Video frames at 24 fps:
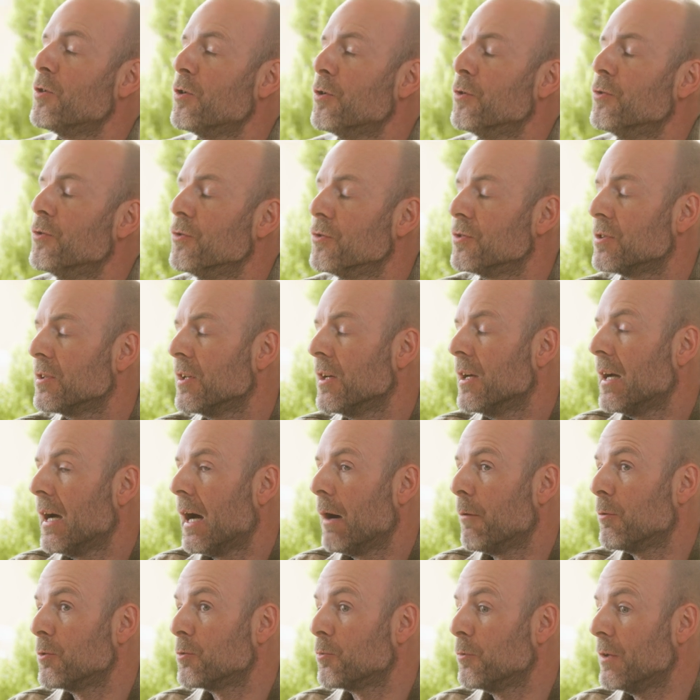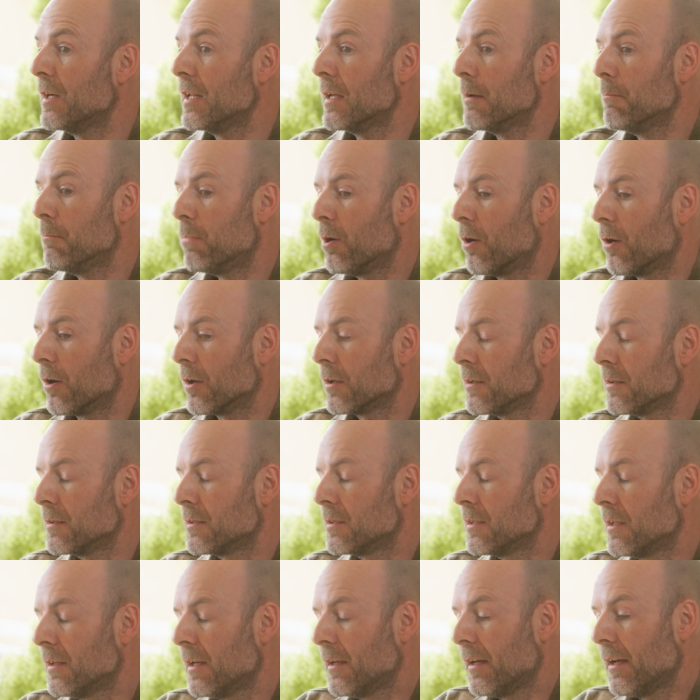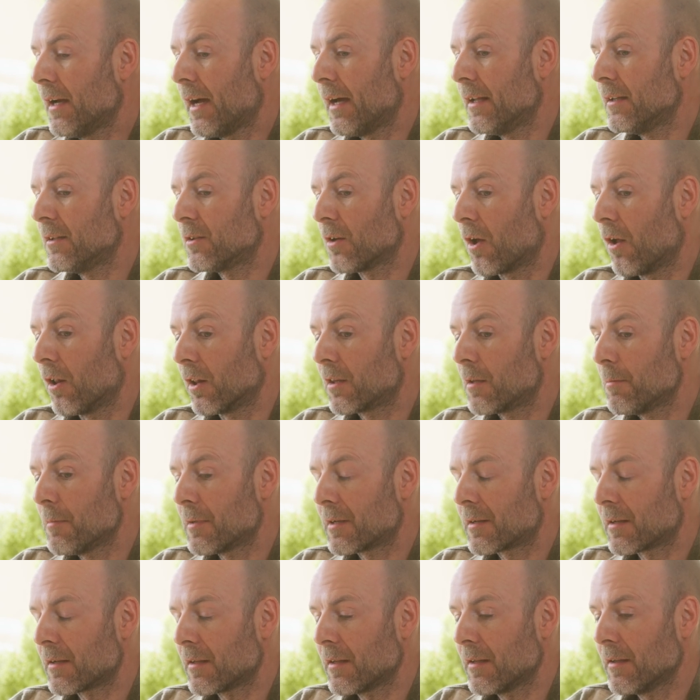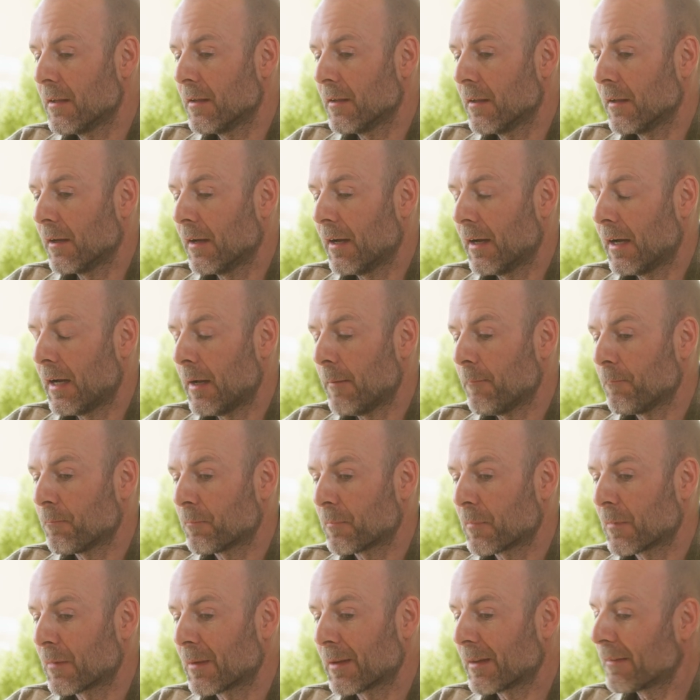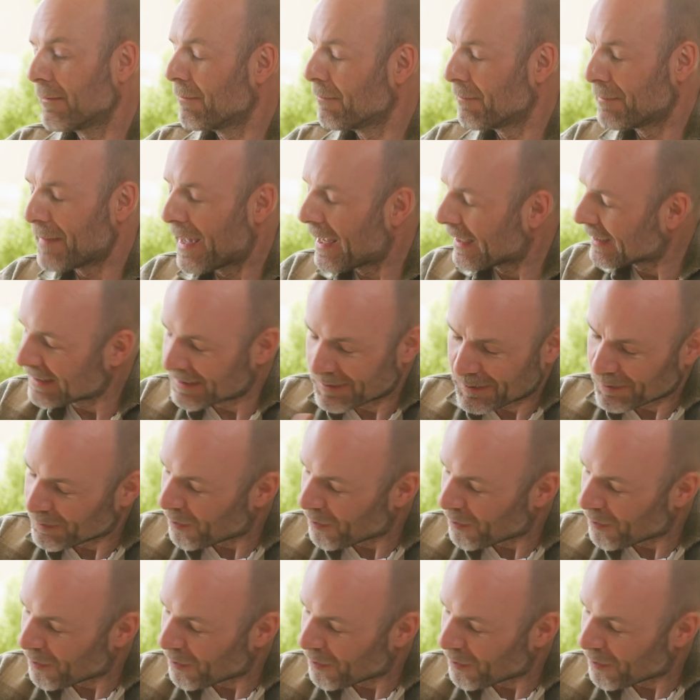news uh, was really important. And ultimately, um, that